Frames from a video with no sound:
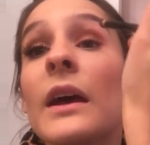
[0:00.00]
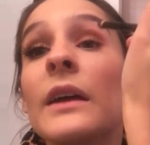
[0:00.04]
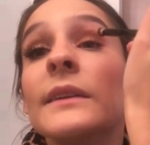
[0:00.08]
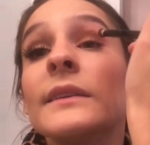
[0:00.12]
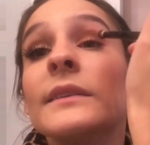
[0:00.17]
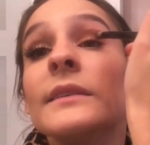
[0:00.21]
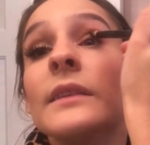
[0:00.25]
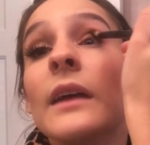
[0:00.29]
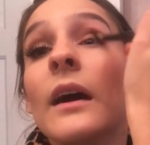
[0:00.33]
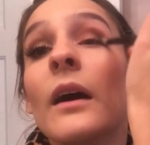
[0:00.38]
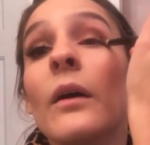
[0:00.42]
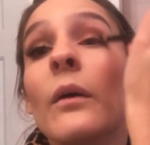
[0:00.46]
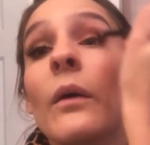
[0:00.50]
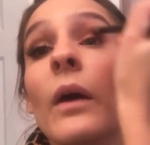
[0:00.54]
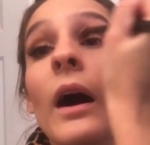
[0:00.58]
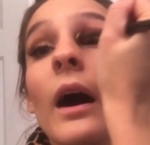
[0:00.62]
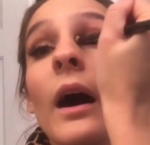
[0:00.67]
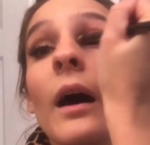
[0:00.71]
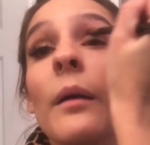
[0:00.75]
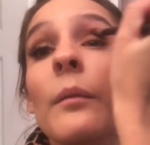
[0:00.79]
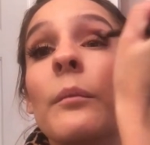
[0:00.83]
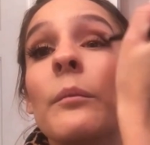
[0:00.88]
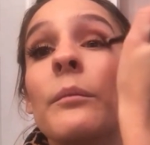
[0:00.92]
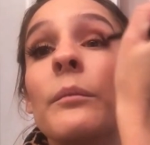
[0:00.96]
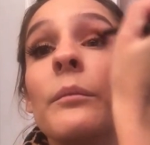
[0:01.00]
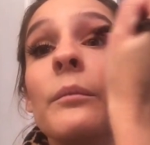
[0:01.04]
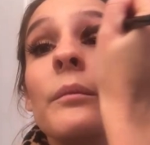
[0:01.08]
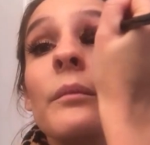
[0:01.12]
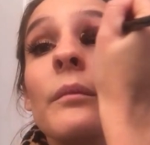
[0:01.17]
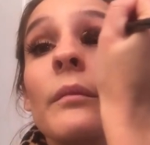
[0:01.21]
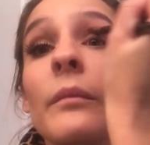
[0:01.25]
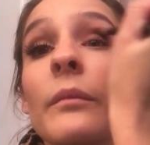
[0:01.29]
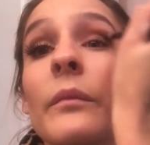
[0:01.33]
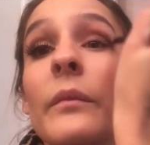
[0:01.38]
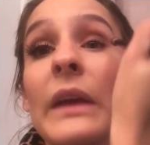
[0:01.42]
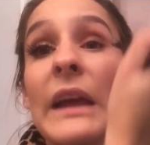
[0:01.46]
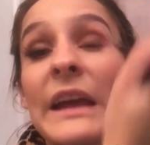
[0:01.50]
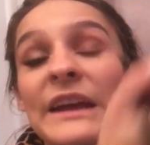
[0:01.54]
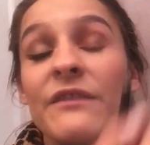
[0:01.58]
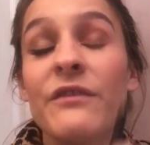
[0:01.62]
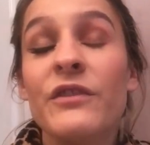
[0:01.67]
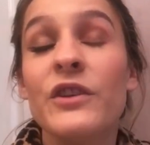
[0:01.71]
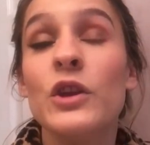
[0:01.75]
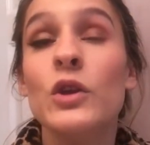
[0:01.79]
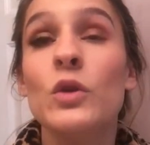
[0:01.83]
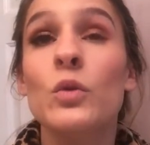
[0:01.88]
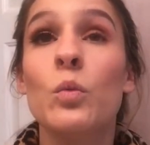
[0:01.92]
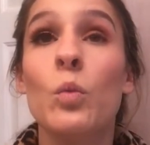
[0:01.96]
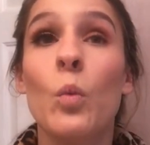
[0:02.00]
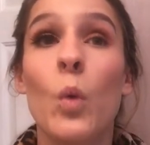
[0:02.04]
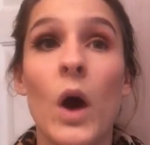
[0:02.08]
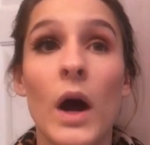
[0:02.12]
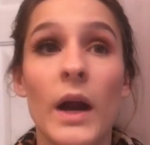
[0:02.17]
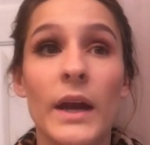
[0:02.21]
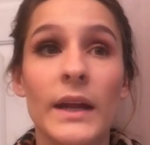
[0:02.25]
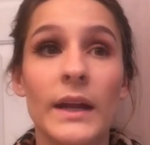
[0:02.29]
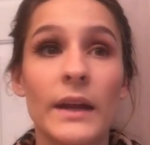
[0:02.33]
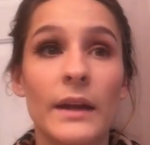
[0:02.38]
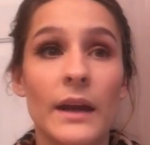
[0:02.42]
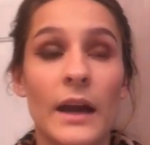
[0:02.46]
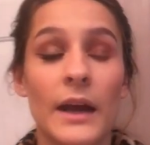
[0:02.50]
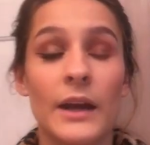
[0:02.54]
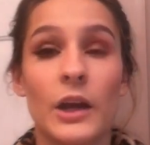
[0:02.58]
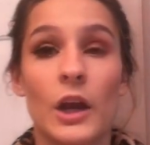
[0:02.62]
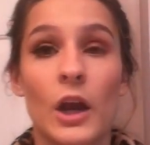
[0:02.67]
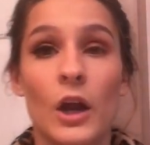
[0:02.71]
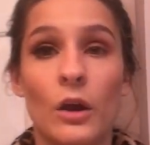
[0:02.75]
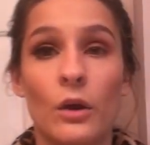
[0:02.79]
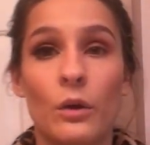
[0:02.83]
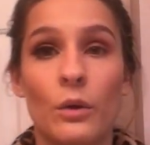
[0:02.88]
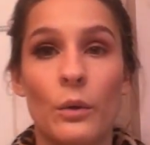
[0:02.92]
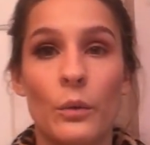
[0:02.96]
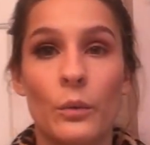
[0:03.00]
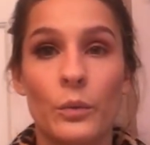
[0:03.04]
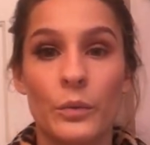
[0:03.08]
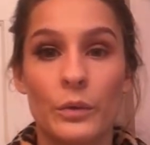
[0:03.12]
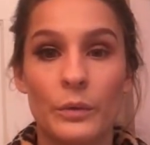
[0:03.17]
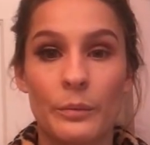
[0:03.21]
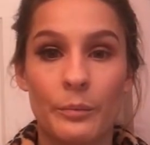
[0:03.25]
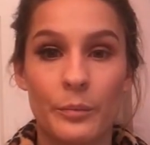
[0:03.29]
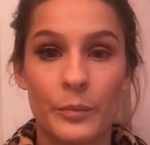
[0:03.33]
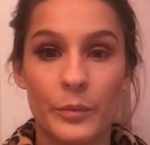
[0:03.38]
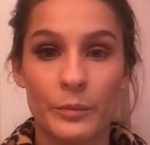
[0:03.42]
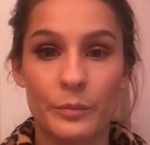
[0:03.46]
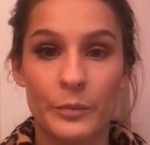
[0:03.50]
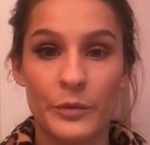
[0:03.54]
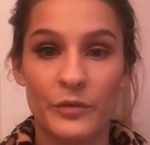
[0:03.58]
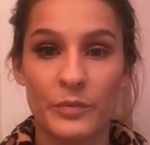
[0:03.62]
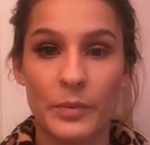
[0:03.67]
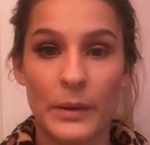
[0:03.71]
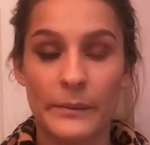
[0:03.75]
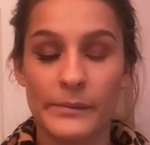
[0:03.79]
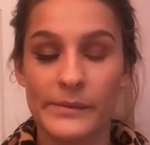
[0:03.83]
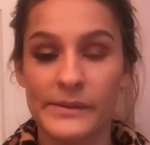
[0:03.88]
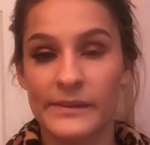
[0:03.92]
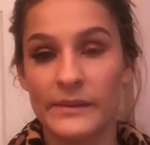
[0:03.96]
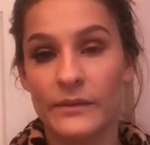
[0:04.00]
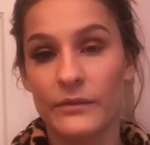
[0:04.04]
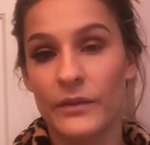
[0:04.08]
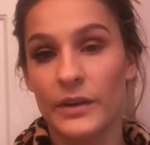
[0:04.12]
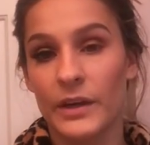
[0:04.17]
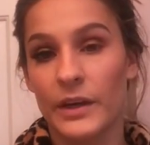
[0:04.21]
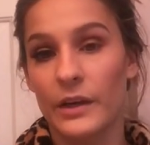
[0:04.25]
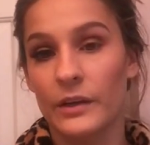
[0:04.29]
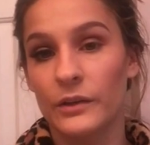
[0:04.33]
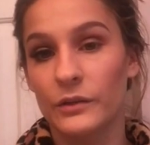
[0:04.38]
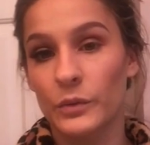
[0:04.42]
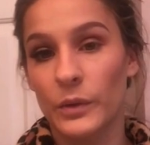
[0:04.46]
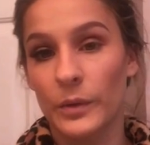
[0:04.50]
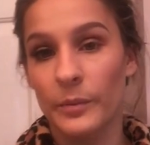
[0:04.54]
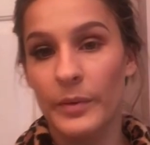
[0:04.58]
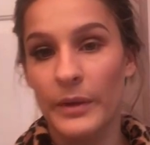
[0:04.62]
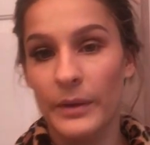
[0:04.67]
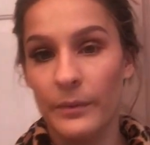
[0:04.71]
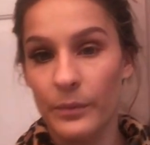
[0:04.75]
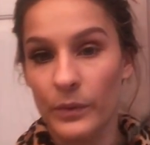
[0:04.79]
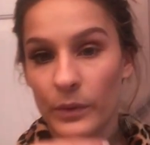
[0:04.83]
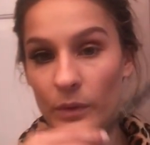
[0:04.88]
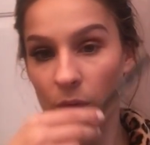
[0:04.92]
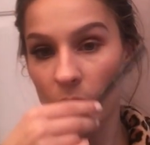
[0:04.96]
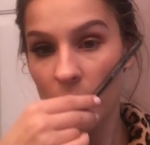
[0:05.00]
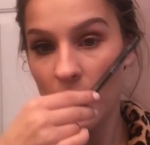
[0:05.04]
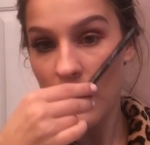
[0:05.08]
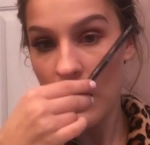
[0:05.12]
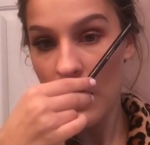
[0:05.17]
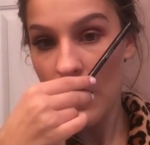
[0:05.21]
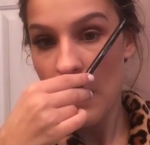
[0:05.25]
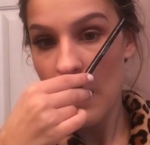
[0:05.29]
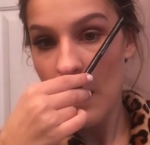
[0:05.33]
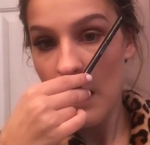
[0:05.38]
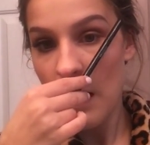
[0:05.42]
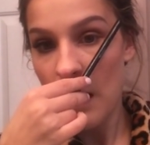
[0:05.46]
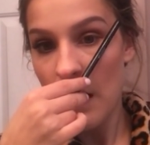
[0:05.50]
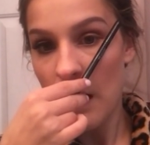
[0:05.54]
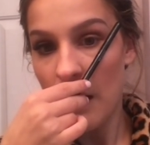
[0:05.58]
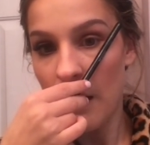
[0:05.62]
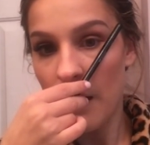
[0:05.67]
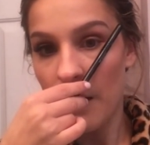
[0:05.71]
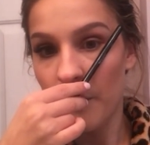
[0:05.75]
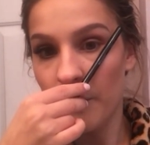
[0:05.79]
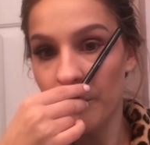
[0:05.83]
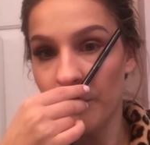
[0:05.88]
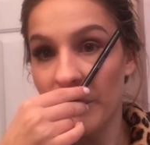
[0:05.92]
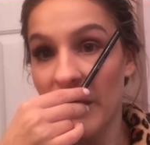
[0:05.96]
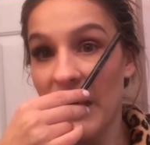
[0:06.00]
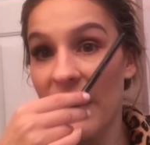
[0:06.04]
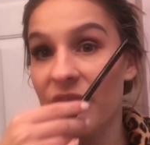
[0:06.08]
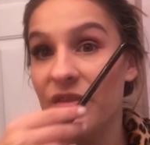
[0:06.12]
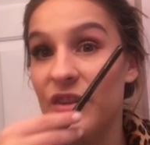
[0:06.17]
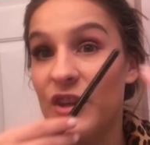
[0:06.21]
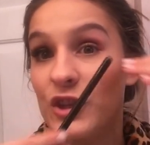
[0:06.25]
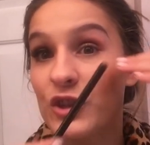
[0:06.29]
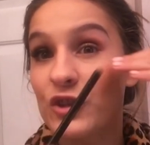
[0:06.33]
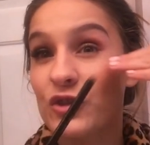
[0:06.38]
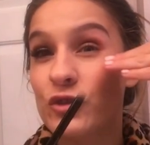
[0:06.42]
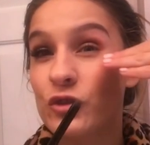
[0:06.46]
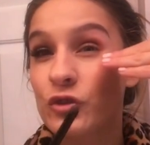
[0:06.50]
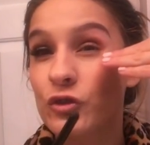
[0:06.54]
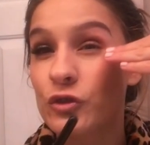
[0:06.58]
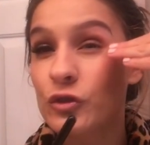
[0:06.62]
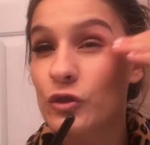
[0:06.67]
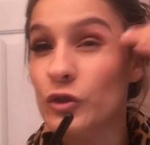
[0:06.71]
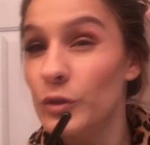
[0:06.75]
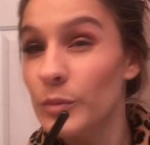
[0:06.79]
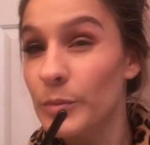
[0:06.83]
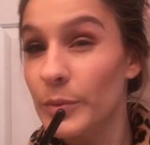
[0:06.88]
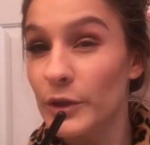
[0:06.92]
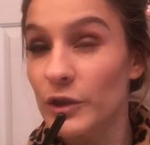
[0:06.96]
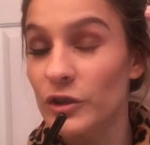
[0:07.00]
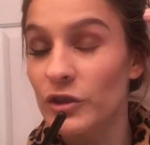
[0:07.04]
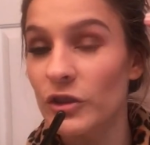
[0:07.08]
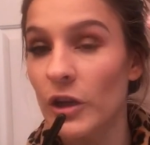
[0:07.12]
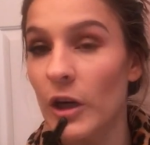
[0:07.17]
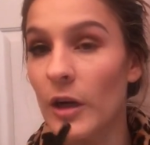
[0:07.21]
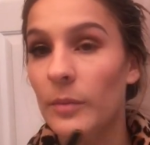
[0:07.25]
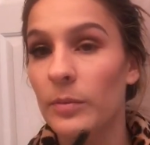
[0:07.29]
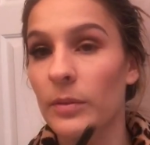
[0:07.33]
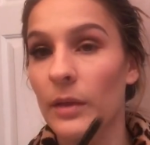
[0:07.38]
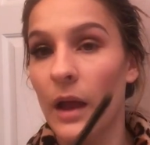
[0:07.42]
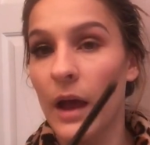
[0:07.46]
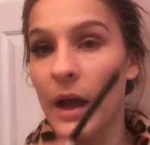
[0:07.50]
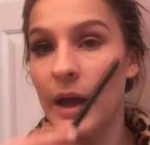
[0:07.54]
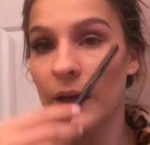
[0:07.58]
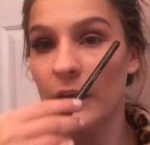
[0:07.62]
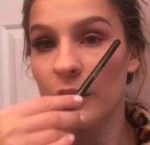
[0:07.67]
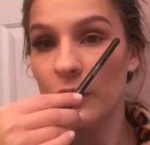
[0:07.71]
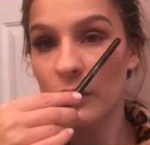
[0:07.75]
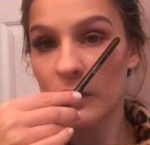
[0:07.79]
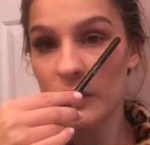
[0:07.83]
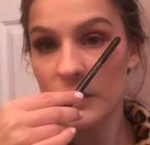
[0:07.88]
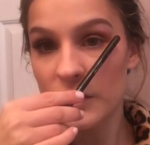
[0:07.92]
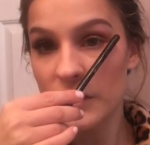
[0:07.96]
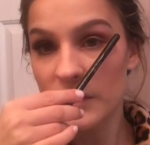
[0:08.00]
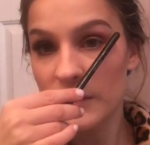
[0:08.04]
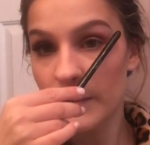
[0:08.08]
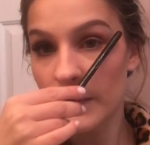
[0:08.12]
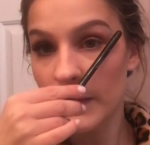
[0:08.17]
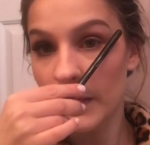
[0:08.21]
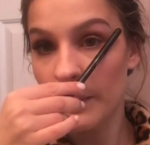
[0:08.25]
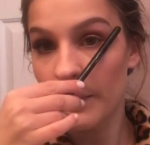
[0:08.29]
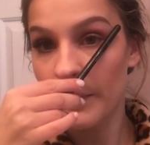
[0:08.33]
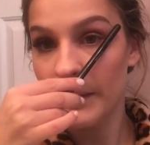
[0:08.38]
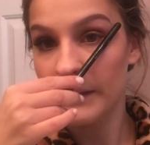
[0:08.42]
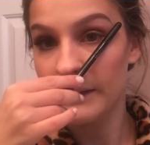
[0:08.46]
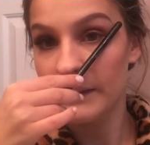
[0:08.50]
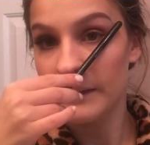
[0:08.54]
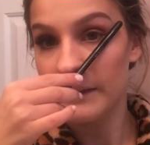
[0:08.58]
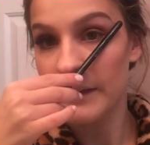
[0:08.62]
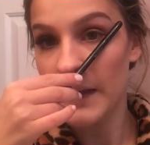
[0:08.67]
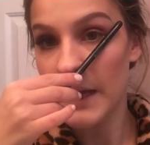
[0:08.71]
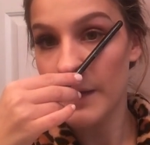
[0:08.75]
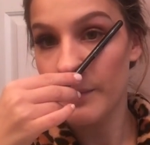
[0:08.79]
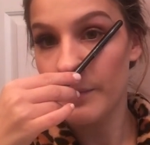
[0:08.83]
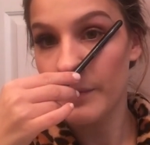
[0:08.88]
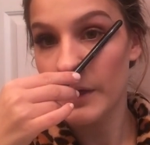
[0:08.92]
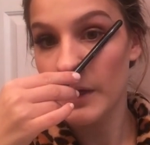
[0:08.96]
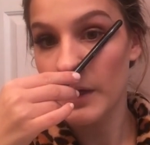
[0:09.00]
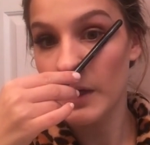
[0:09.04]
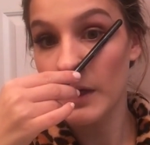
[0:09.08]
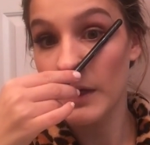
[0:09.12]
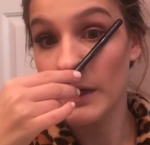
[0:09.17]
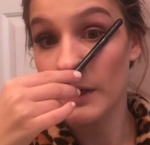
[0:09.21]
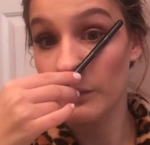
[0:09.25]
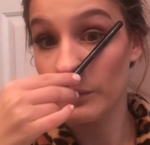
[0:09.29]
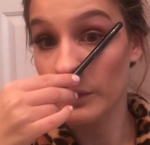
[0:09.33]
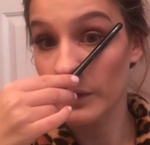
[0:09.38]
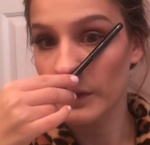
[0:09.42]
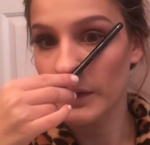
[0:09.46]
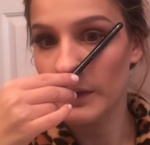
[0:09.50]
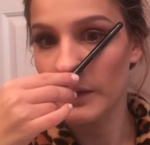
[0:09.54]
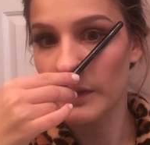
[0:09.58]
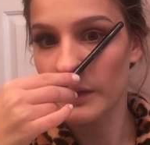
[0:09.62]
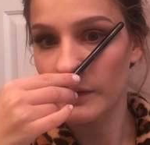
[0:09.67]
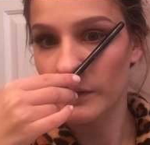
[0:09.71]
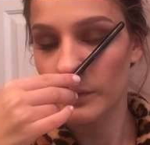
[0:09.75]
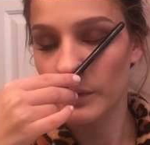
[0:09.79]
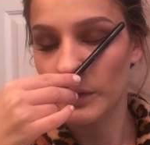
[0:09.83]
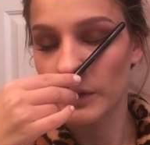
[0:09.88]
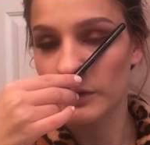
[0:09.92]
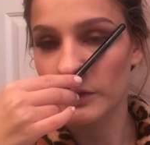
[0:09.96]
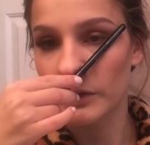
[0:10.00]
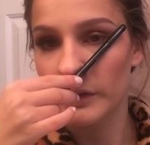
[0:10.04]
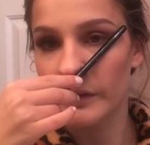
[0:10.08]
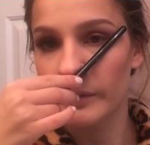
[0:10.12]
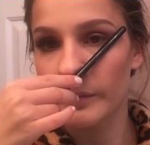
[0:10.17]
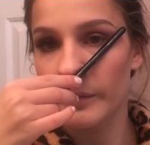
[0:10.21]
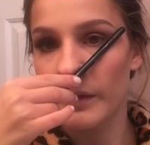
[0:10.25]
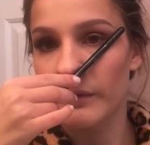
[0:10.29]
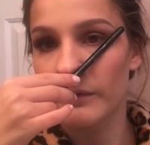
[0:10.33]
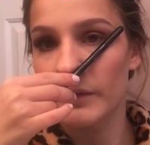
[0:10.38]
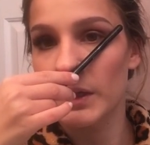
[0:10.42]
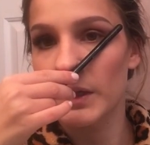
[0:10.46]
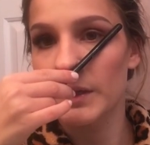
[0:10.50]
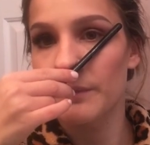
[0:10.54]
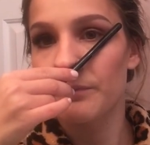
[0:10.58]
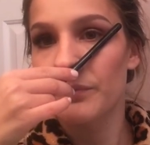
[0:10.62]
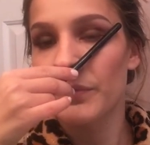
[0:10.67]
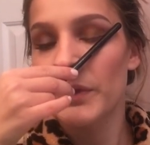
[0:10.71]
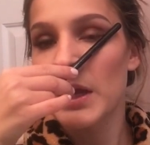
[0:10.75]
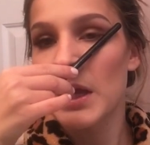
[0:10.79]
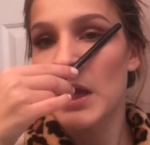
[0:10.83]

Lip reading: So, if you wanted, I know you've probably seen videos where people have this super sharp line. You can just put a piece of tape here and it really does work. Trust me, I've done it.